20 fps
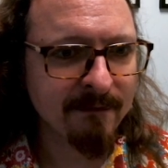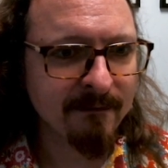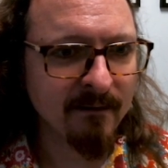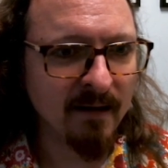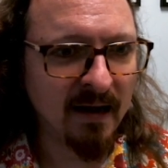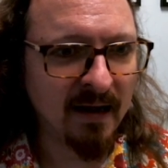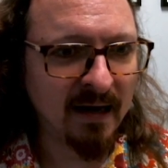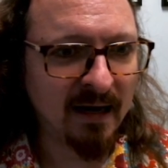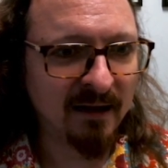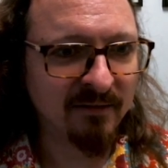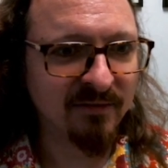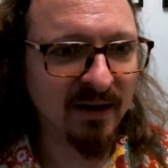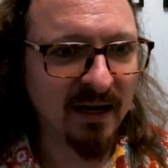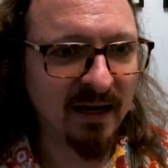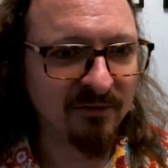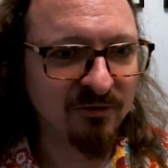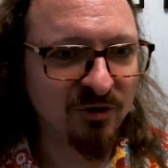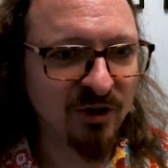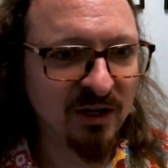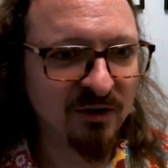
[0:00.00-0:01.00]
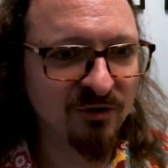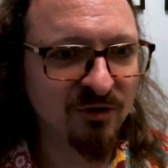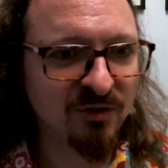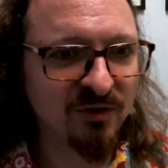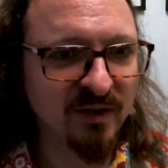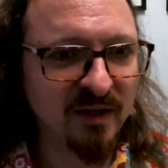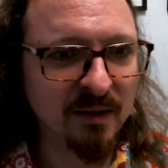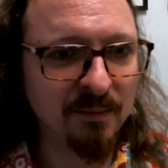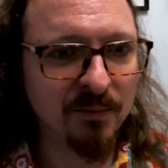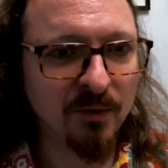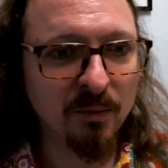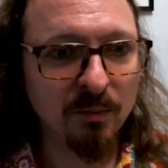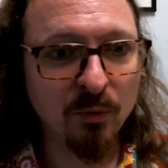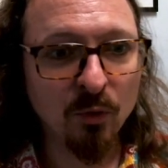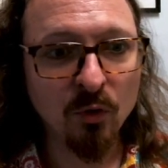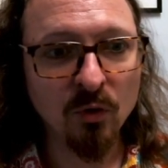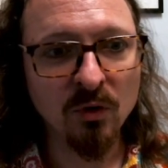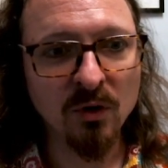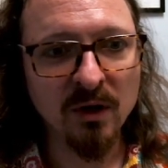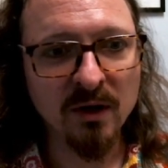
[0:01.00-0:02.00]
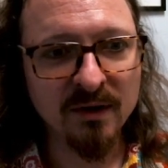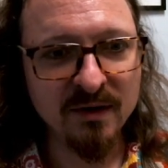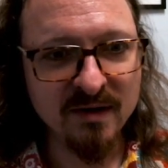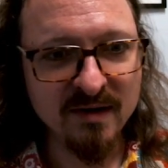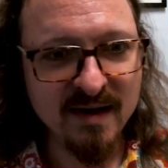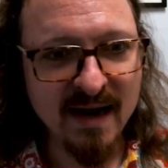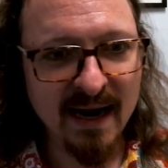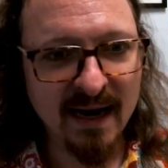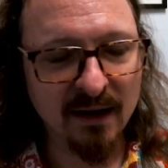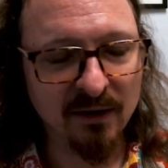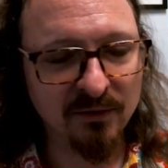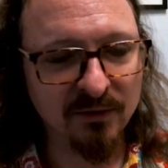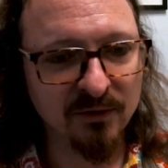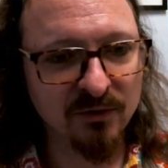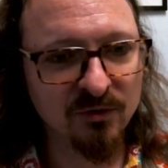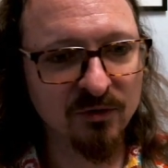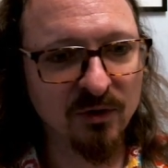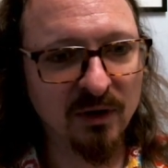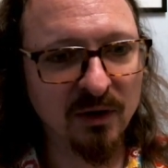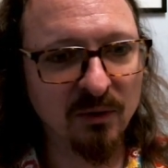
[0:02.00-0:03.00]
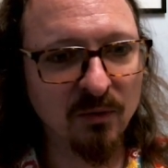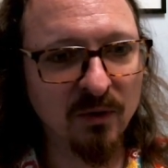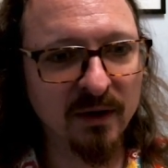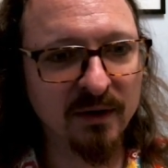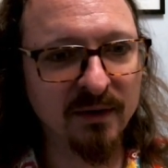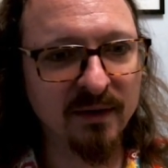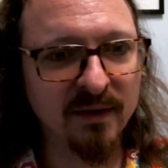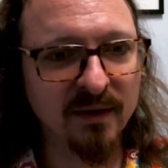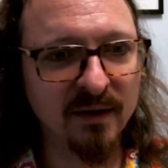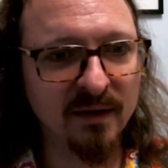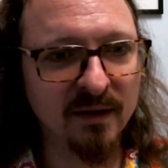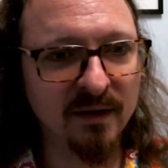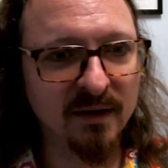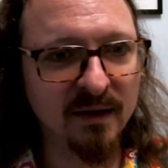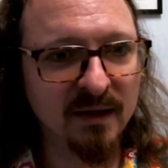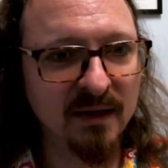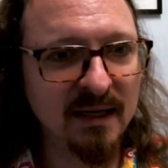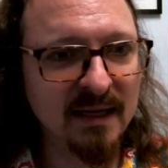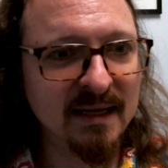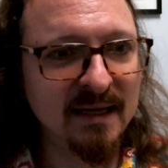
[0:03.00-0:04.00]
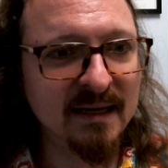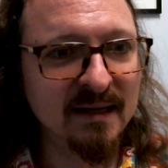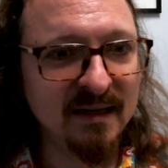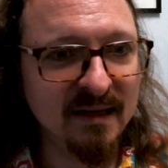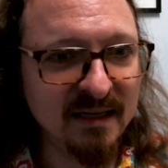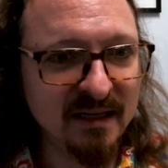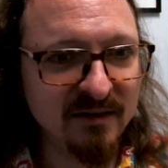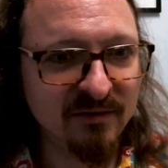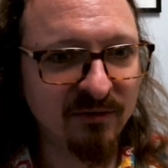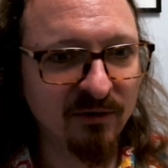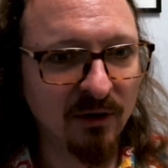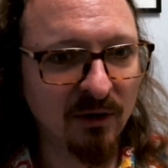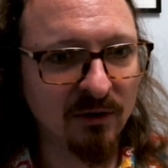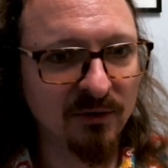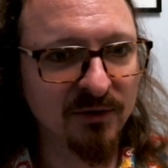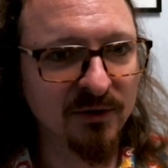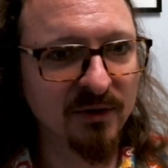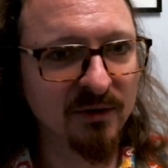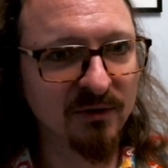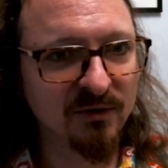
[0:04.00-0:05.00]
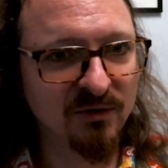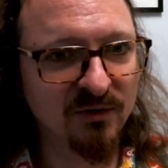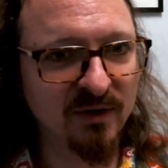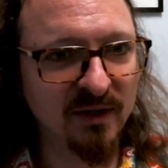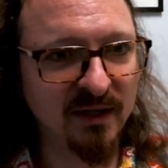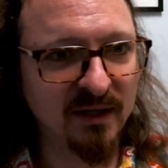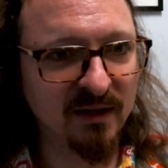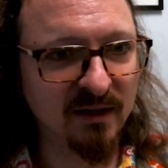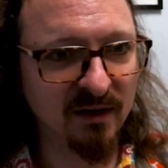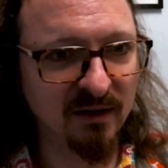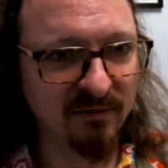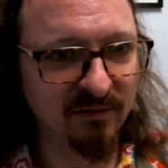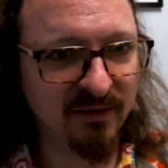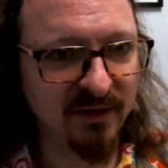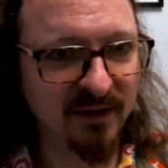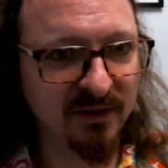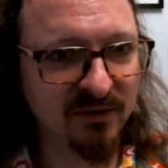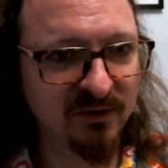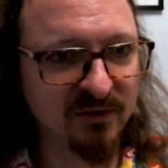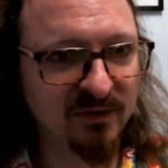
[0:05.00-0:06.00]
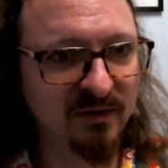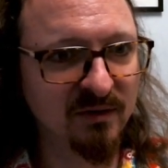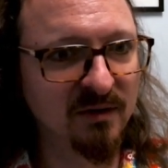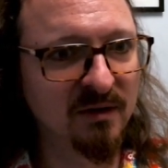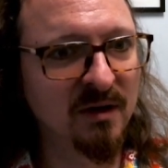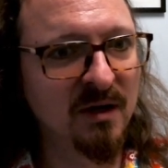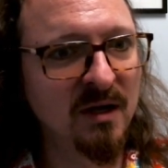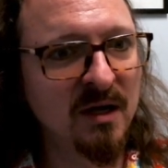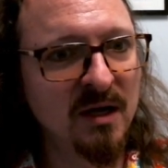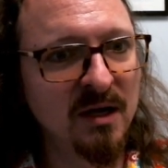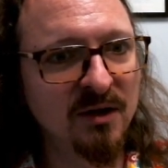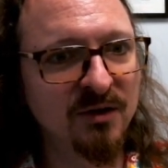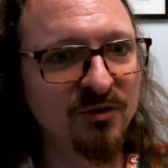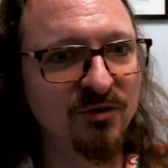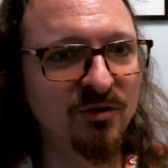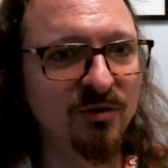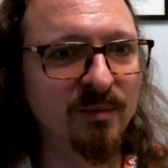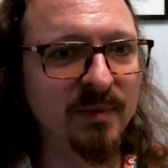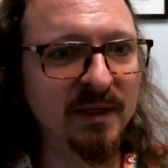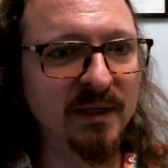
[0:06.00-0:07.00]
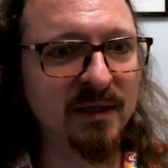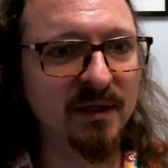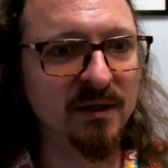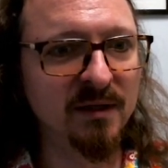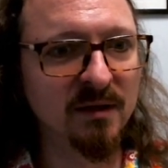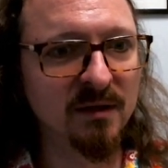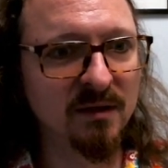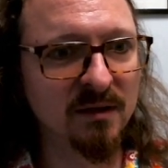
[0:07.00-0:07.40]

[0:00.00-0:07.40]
and I've changed this input pull down. So I want the default state of this to be